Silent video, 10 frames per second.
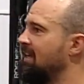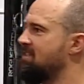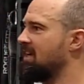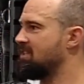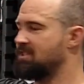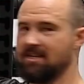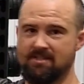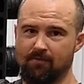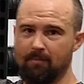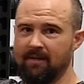He's got
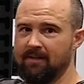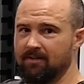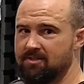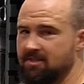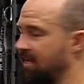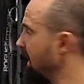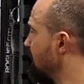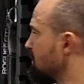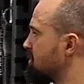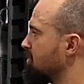6 of them in here. This is the Hammer